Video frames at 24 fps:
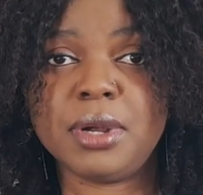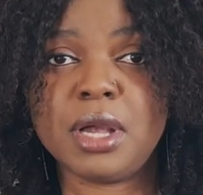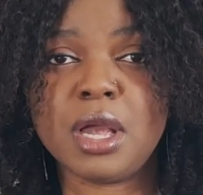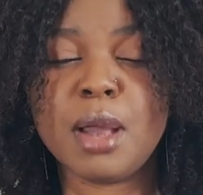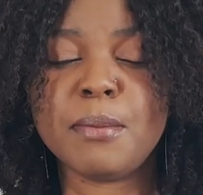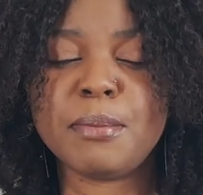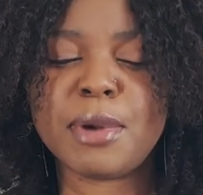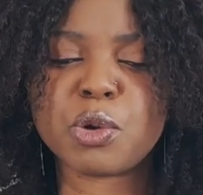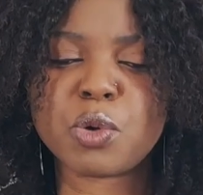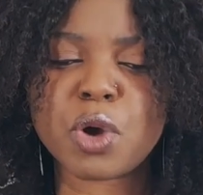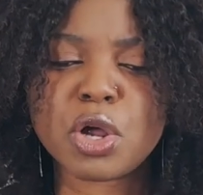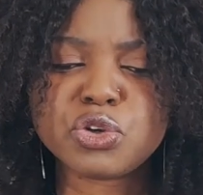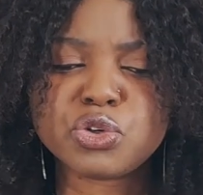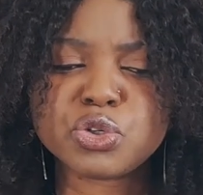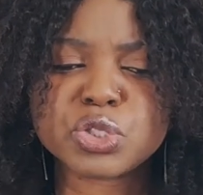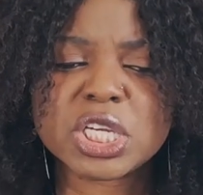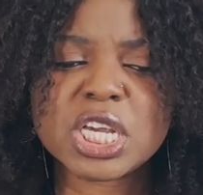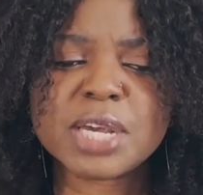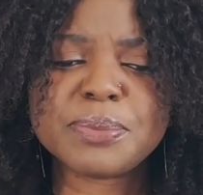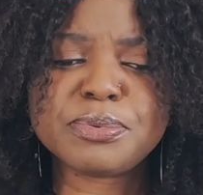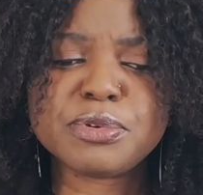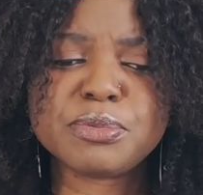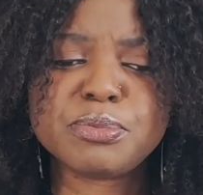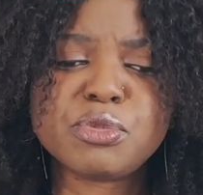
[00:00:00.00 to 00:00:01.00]
But what will
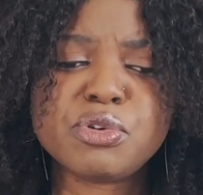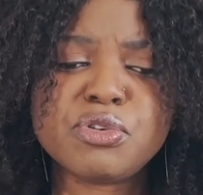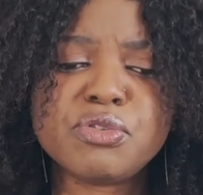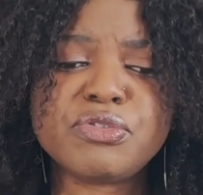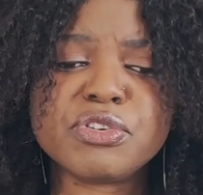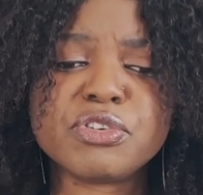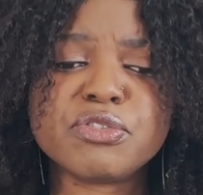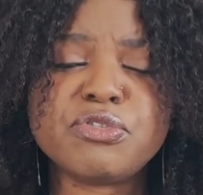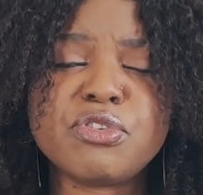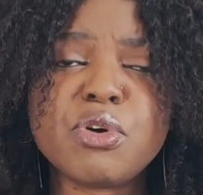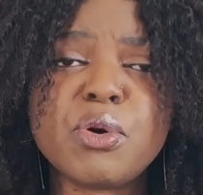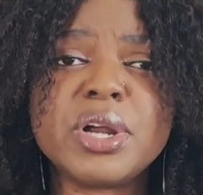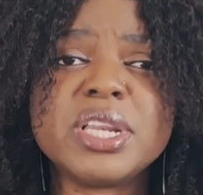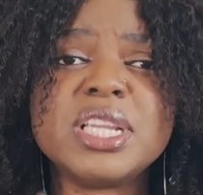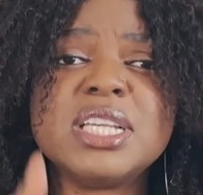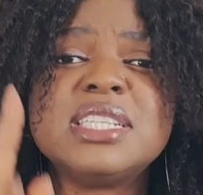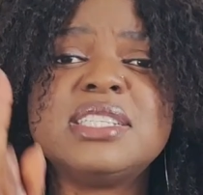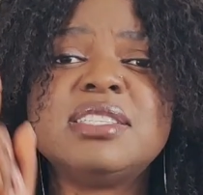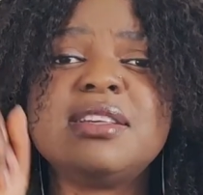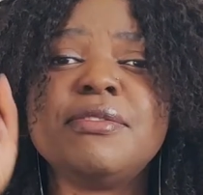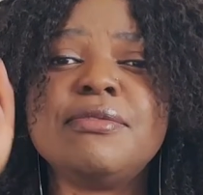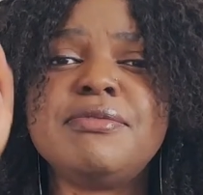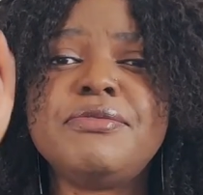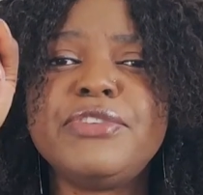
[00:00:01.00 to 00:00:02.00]
keep you moving forward is
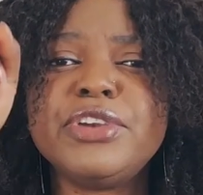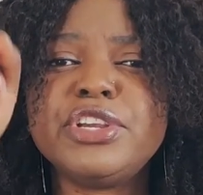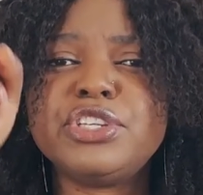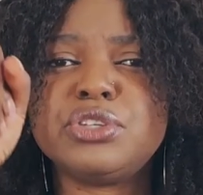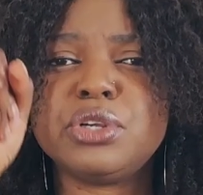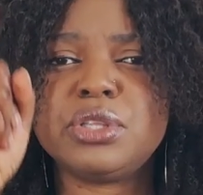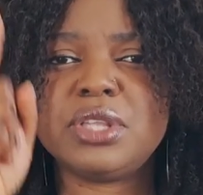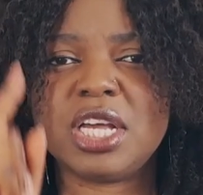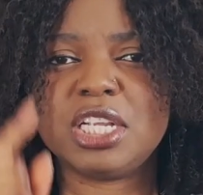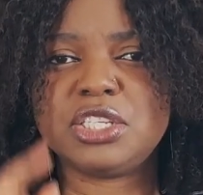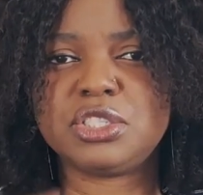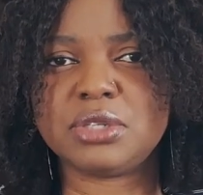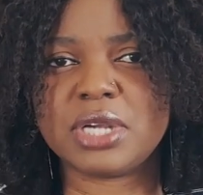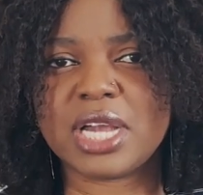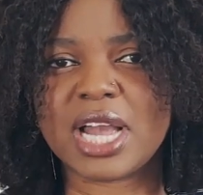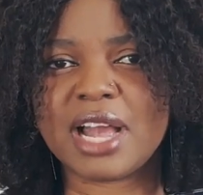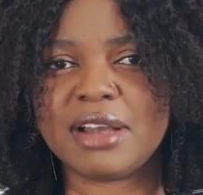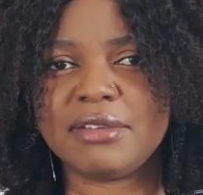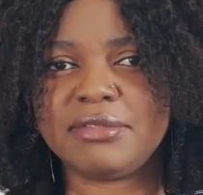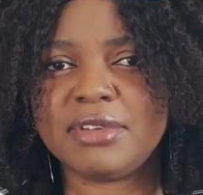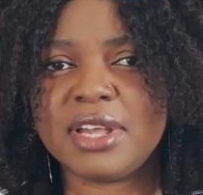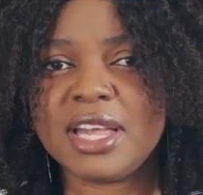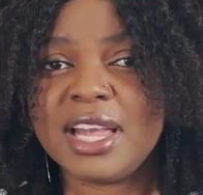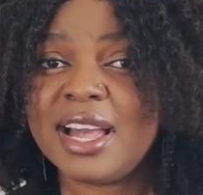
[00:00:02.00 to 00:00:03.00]
the vision that you
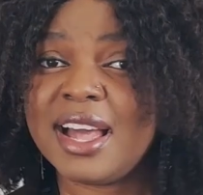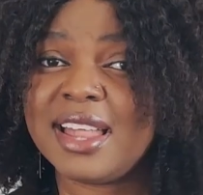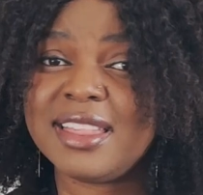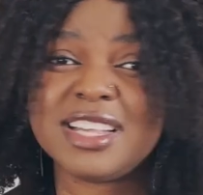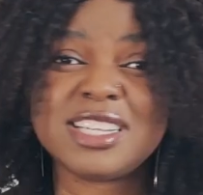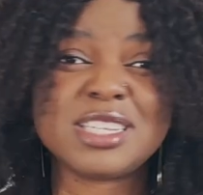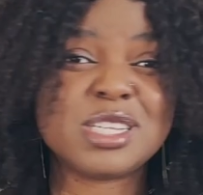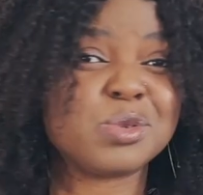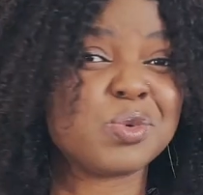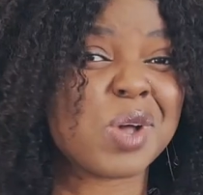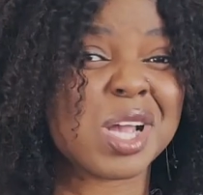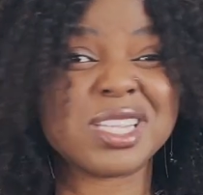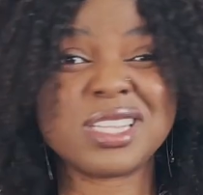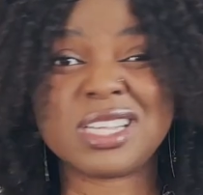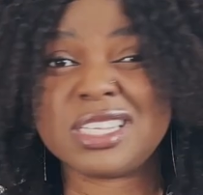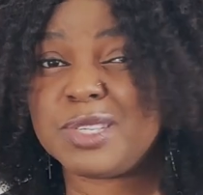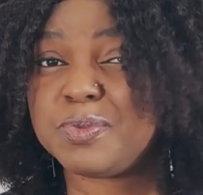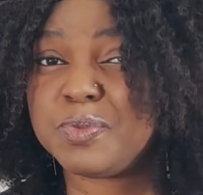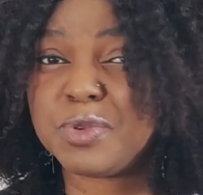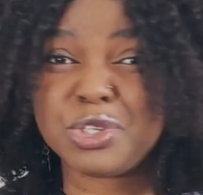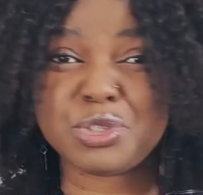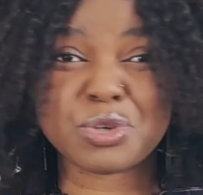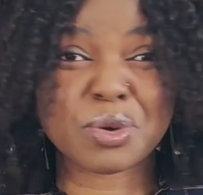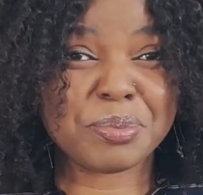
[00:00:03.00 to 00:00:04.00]
have. And this is why the
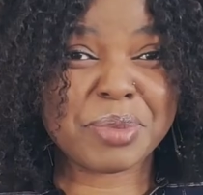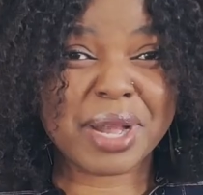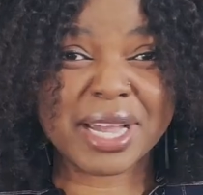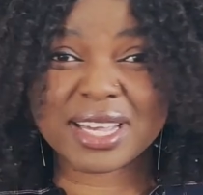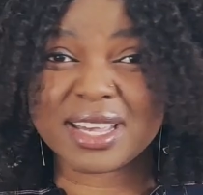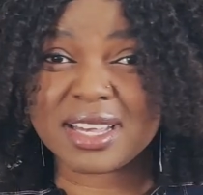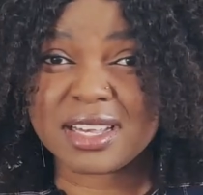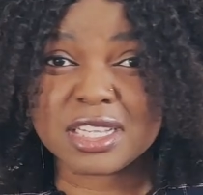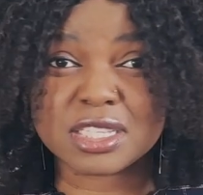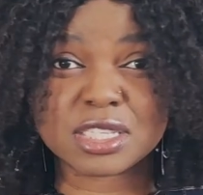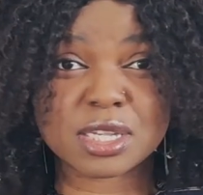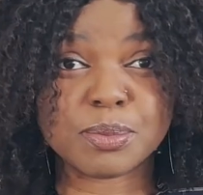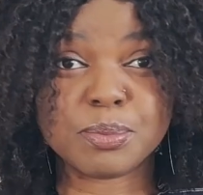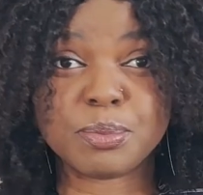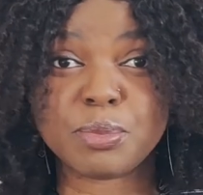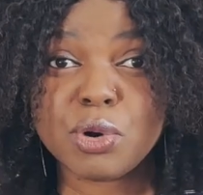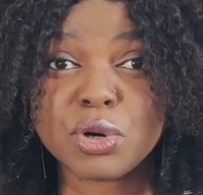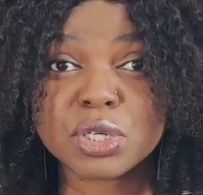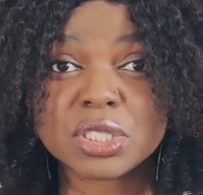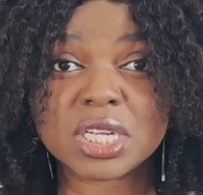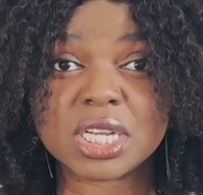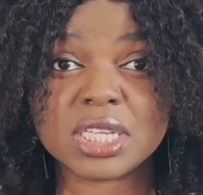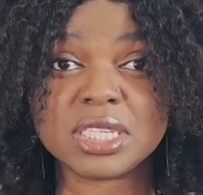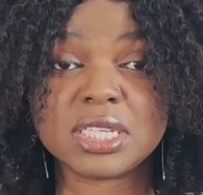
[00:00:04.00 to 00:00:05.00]
spiritual backing is
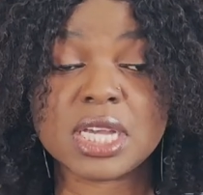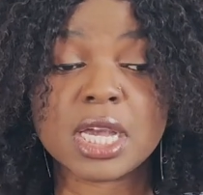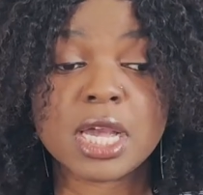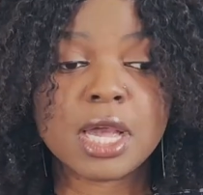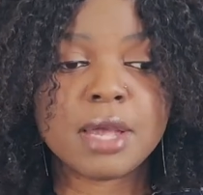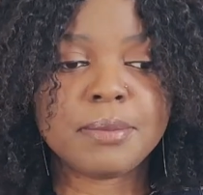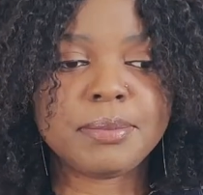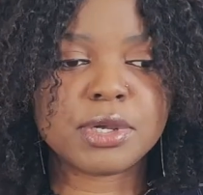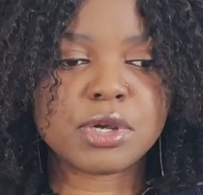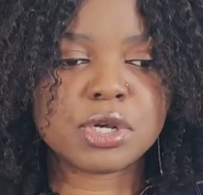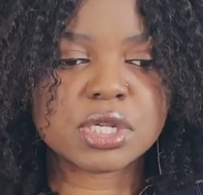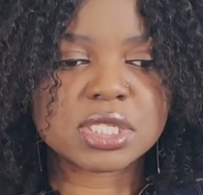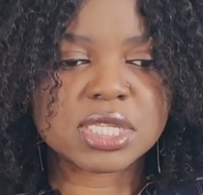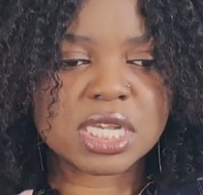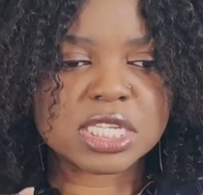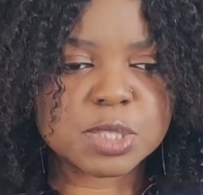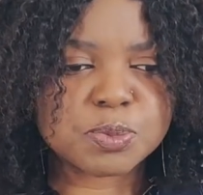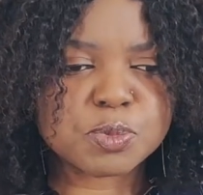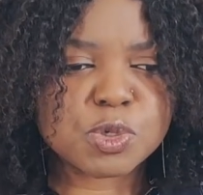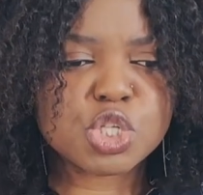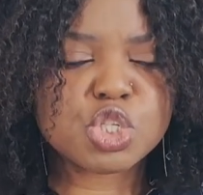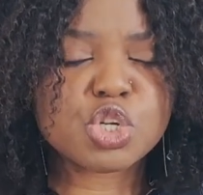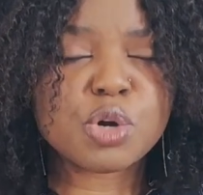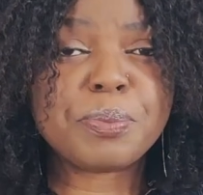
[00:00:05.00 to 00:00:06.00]
important, because the
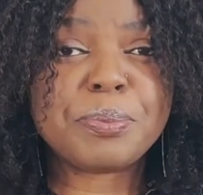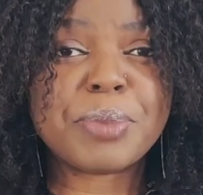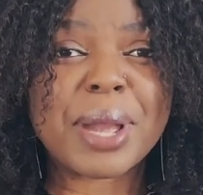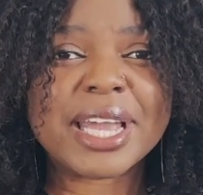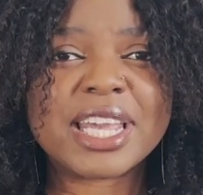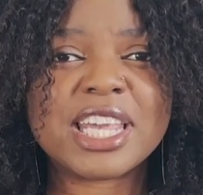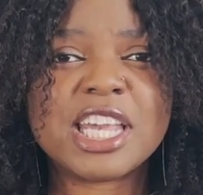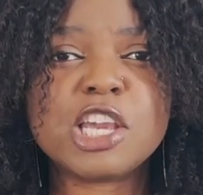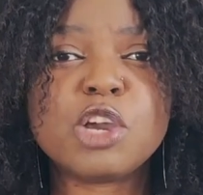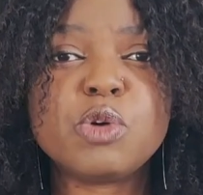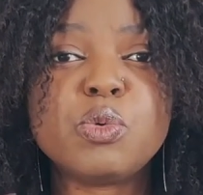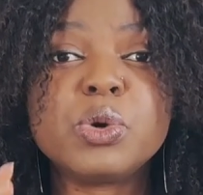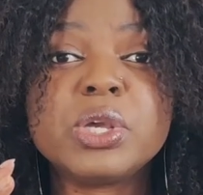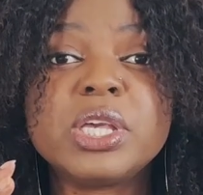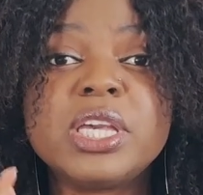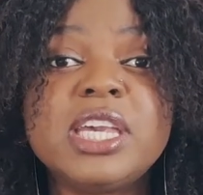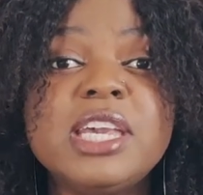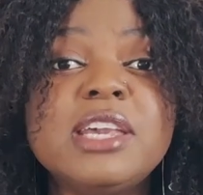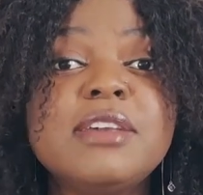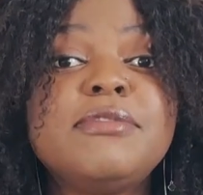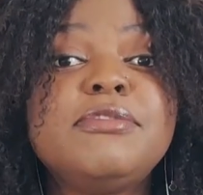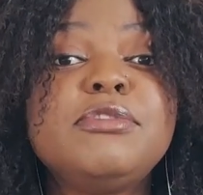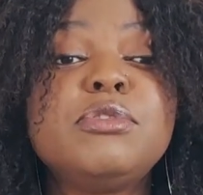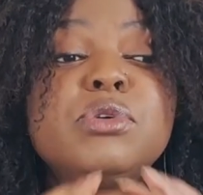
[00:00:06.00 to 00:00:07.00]
spiritual backing will
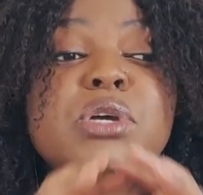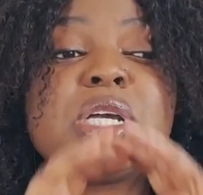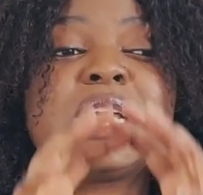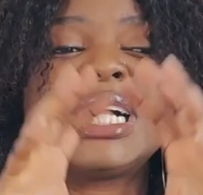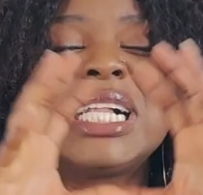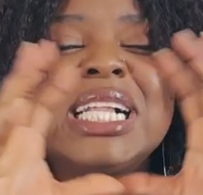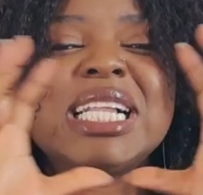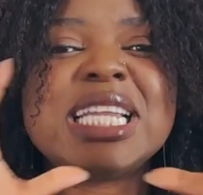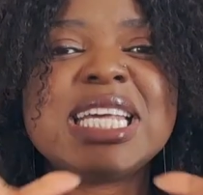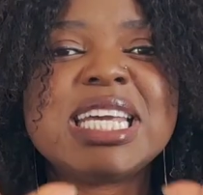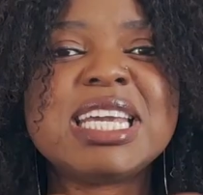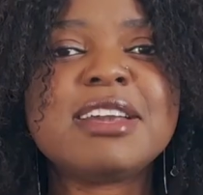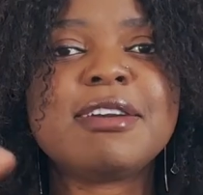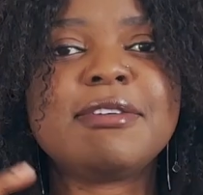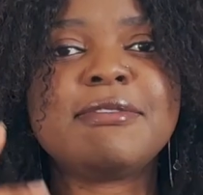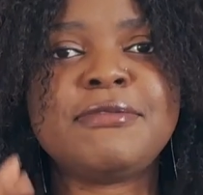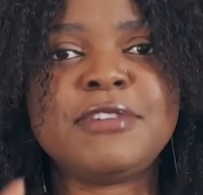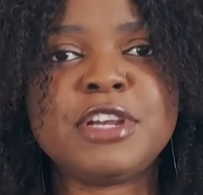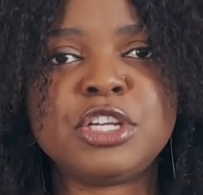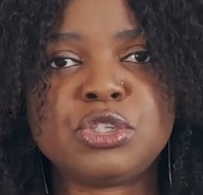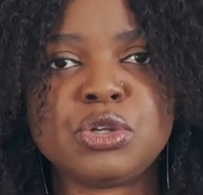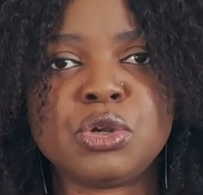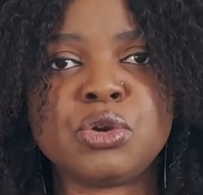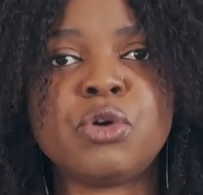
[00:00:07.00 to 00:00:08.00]
give you clear
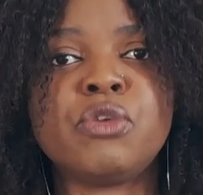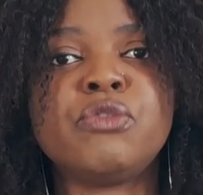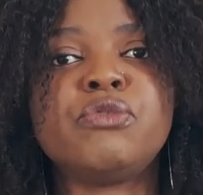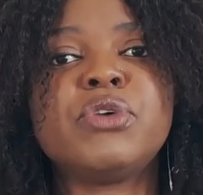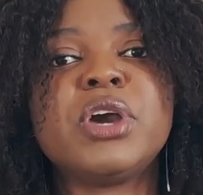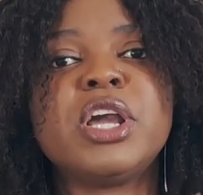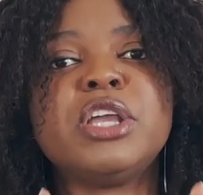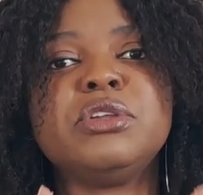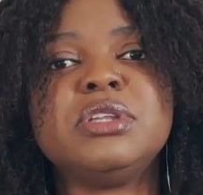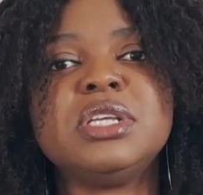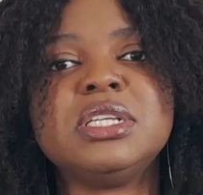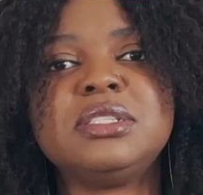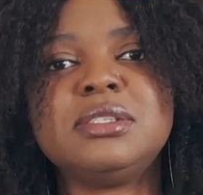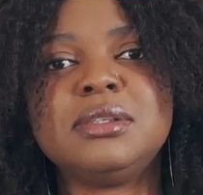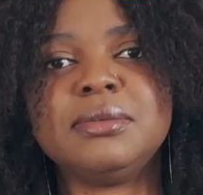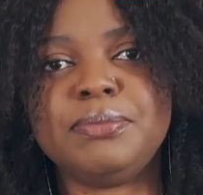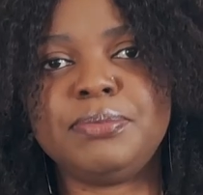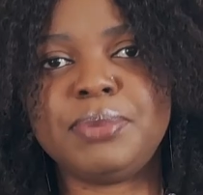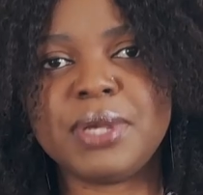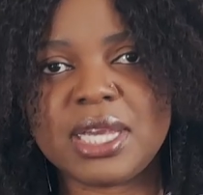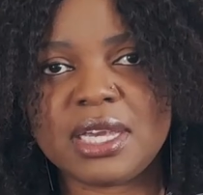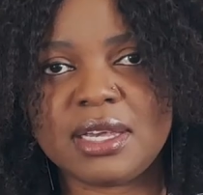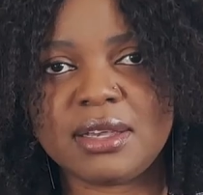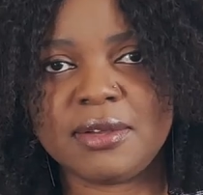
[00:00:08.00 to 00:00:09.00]
vision of where you need to
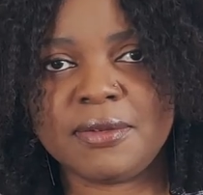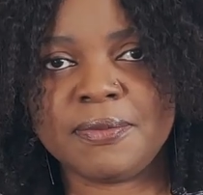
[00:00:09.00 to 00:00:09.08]
be.